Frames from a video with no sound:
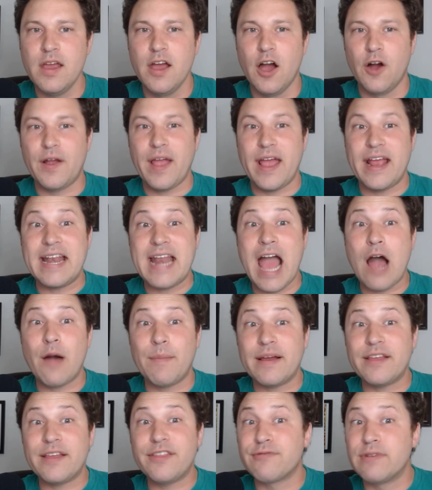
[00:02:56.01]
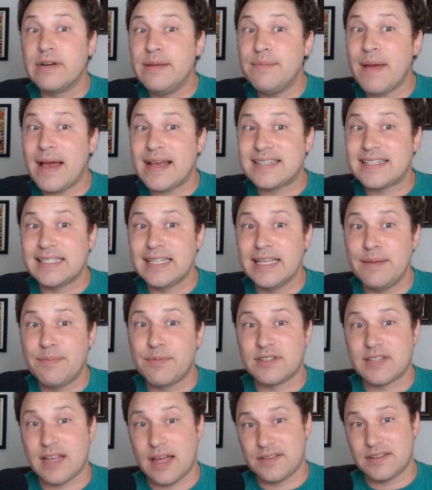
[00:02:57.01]
Okay, now my three best
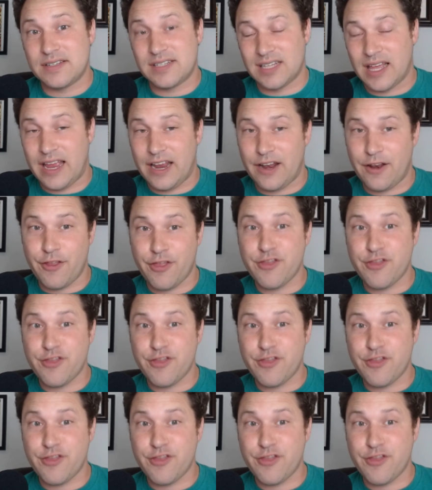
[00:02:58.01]
sleepers on the slate.